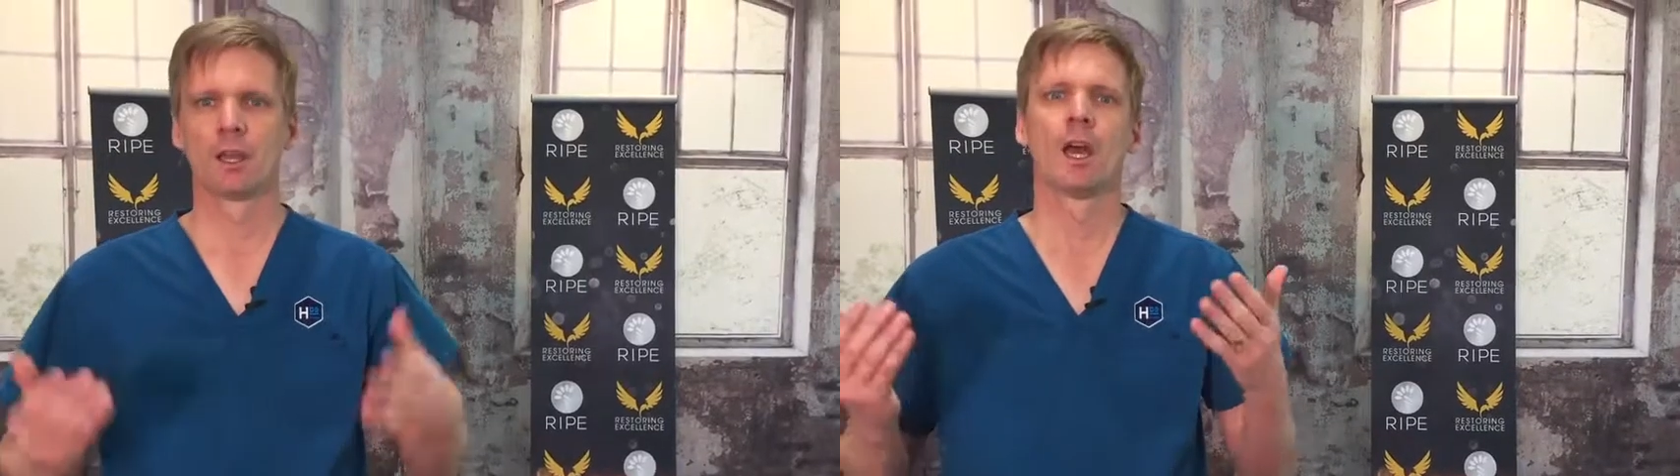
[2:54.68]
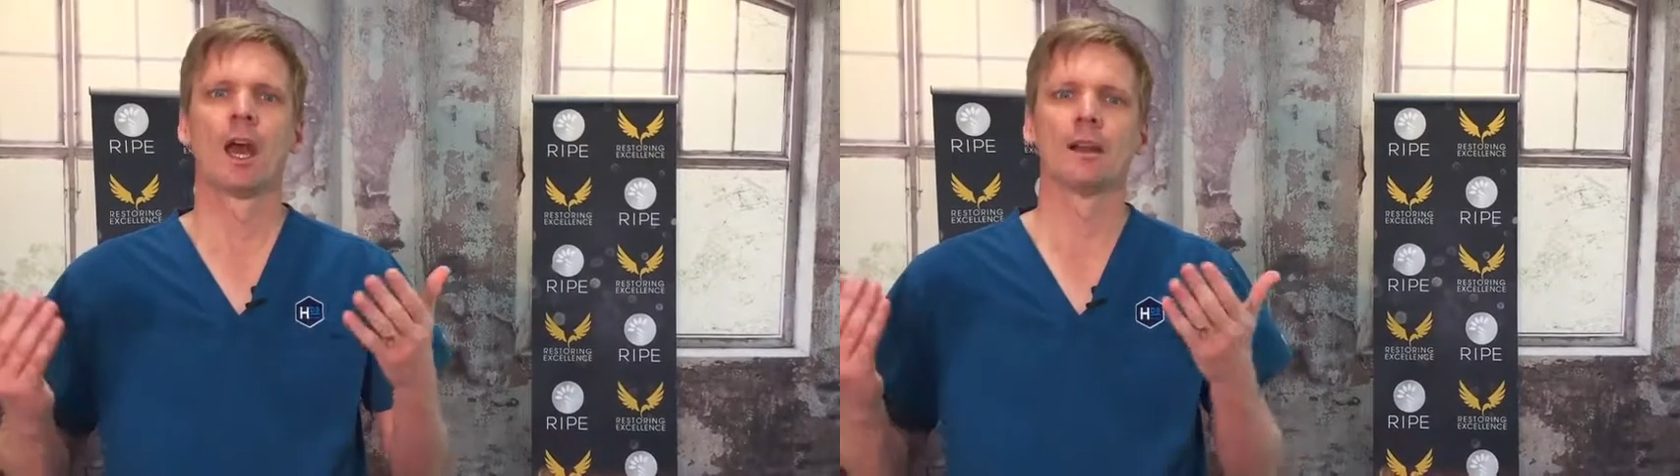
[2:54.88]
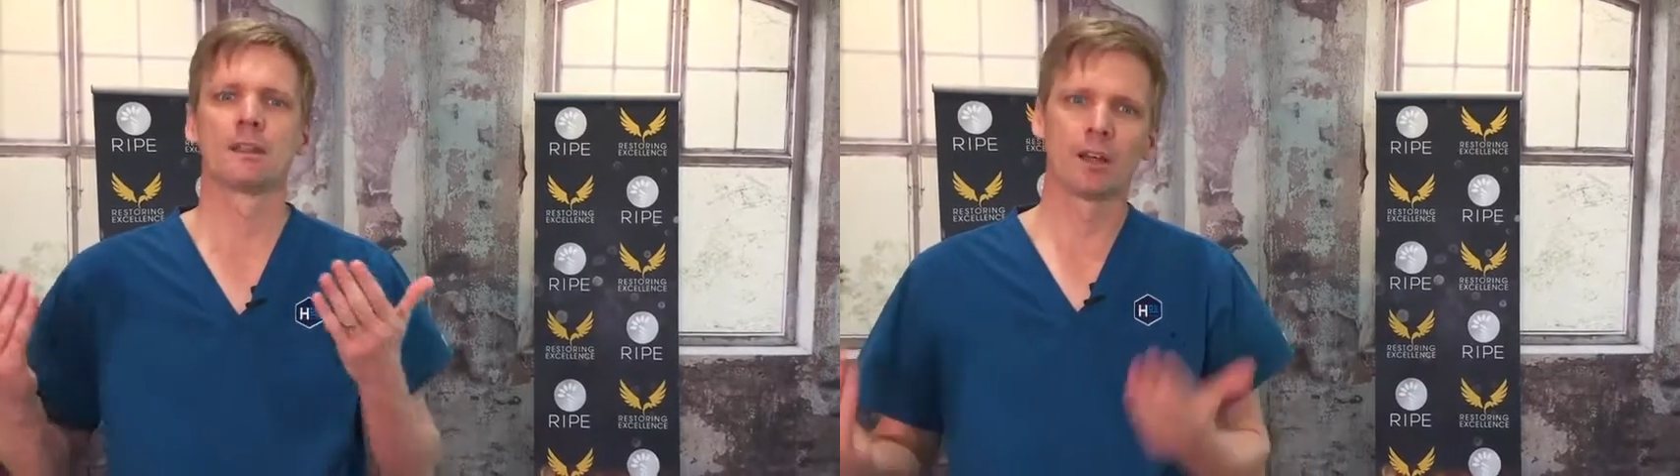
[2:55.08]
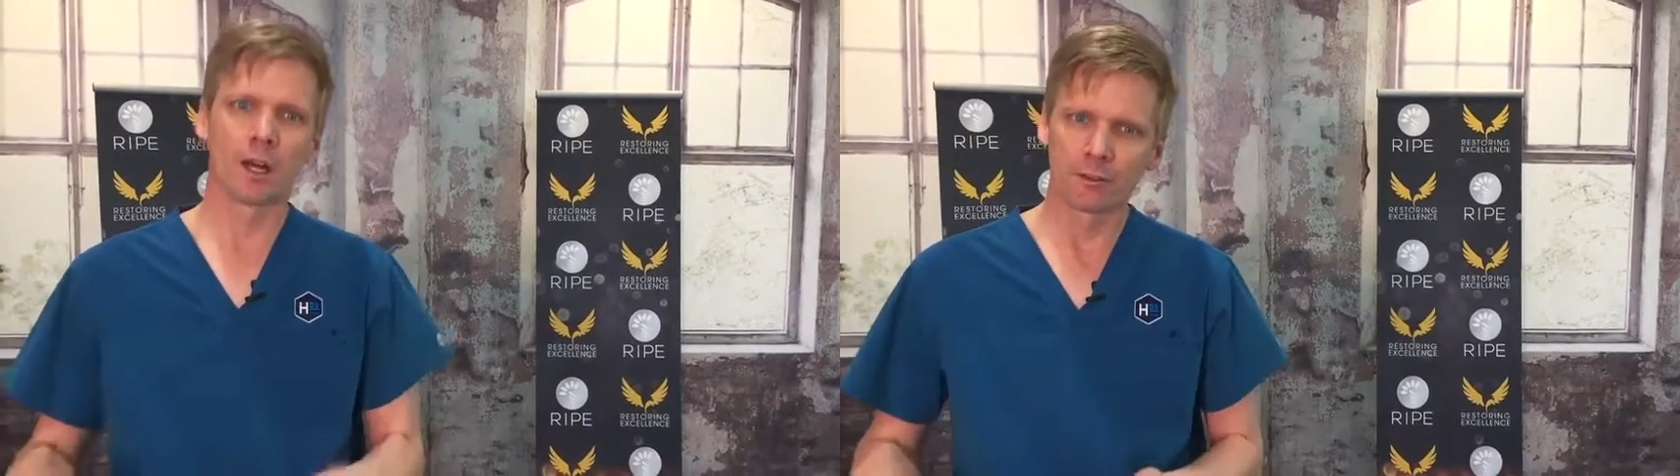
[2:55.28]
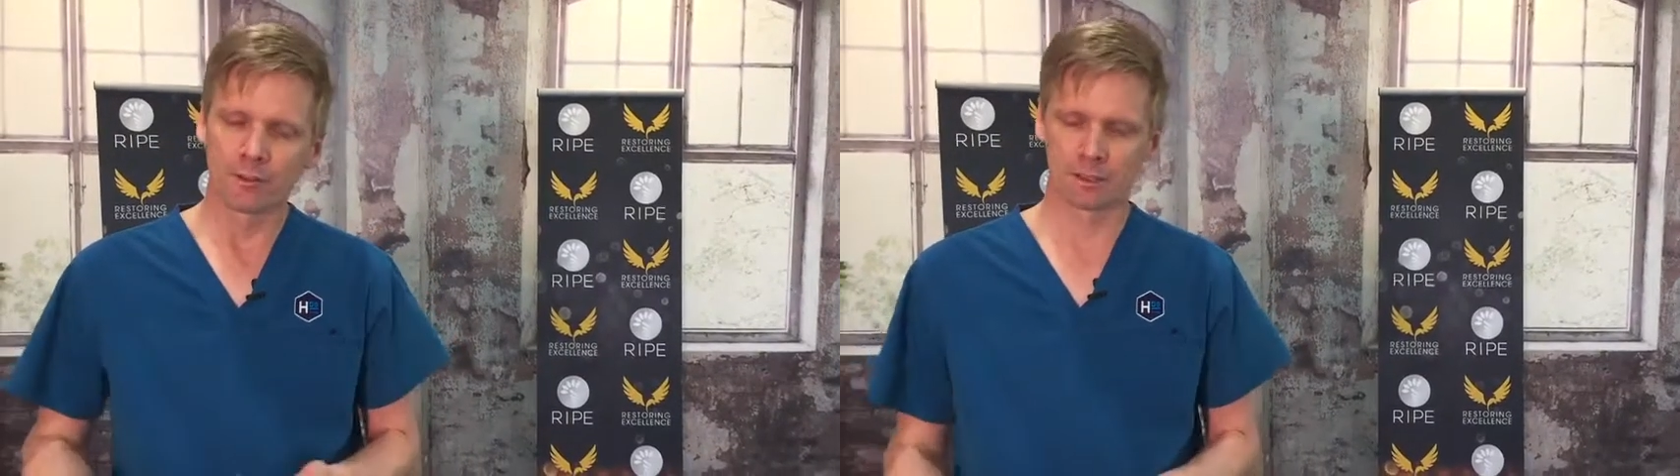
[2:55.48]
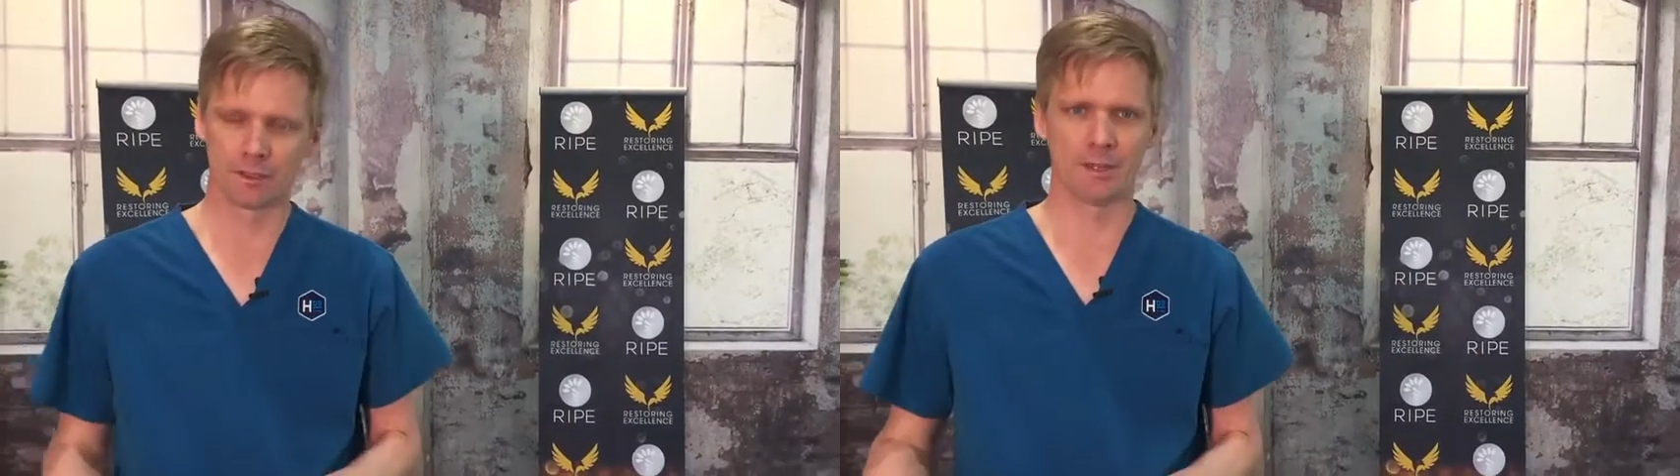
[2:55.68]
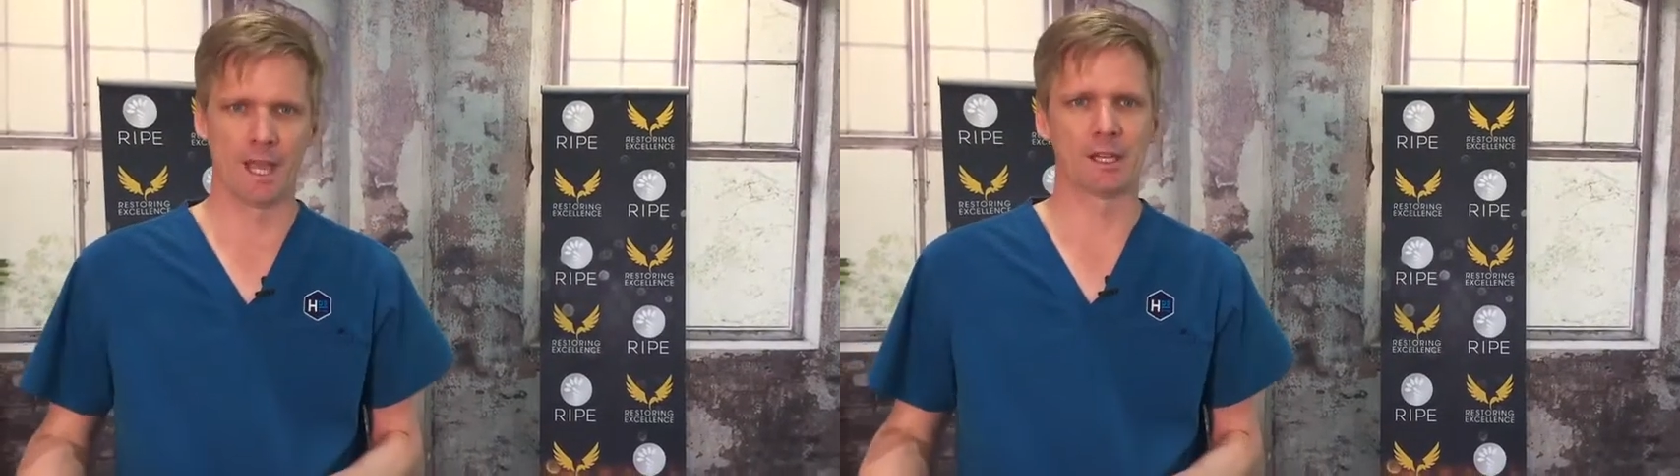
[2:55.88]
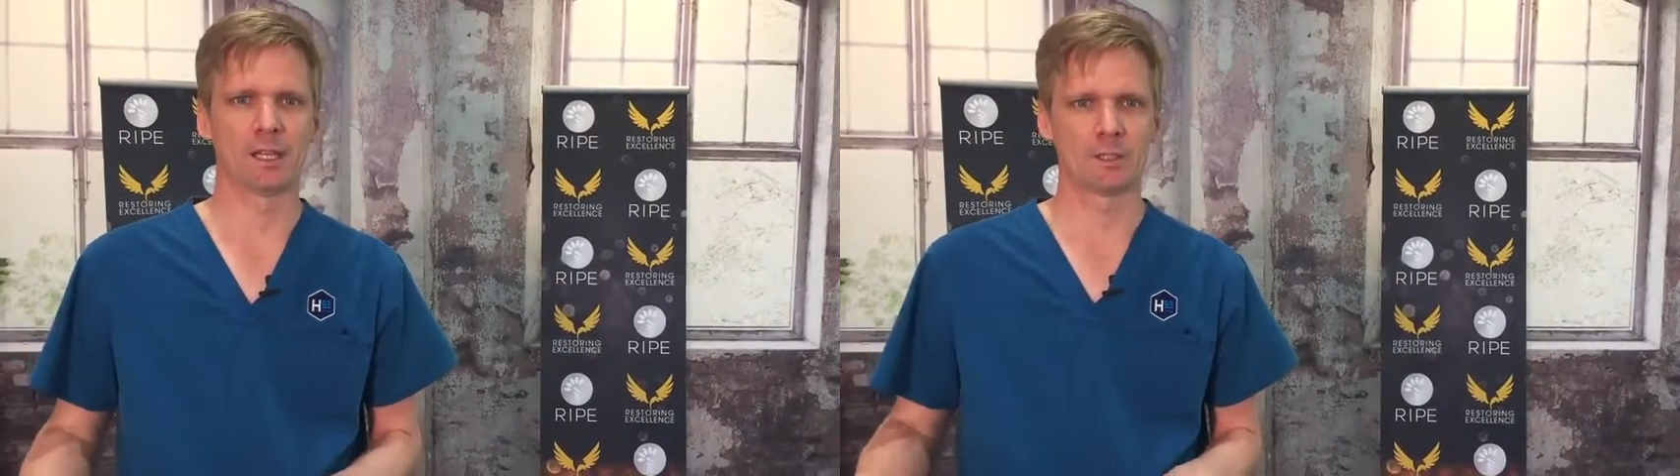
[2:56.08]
And a side effect of that